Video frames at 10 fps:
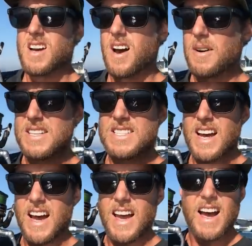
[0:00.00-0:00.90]
So it's
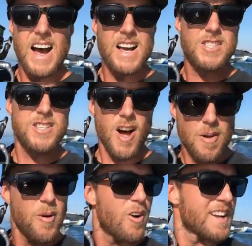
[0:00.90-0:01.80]
a
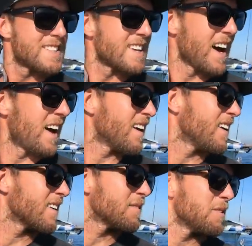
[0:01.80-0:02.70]
slow morning today.
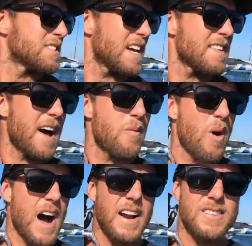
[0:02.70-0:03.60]
We've seen that
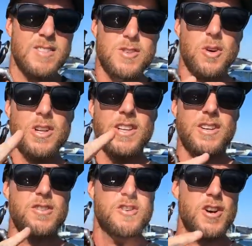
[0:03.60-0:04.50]
one school of
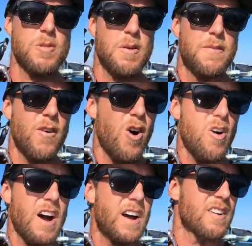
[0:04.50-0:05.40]
little tuna
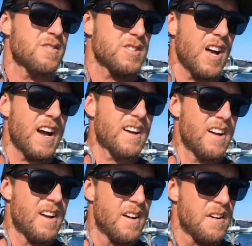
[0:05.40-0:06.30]
before and it was like
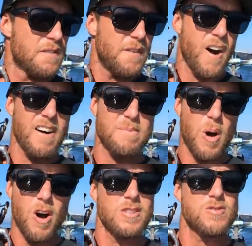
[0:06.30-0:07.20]
5
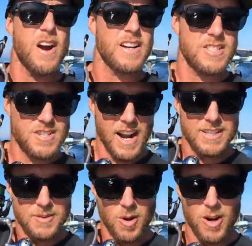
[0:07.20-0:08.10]
boats running
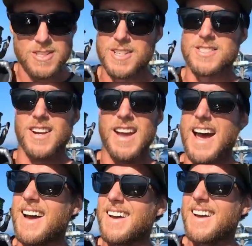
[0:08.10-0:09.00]
straight towards it. So
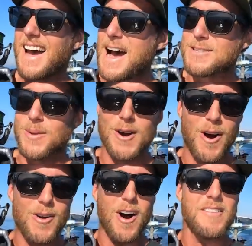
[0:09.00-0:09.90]
as we
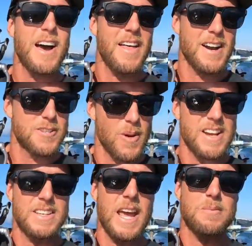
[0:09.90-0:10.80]
all got there, they just
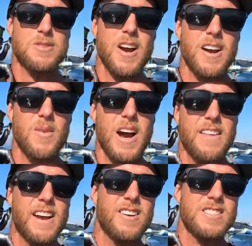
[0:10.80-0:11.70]
went deep straight away.
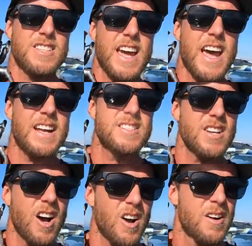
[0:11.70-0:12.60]
They got scared.
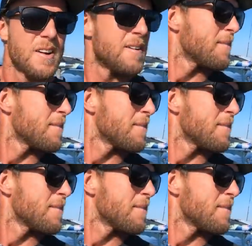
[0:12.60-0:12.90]
So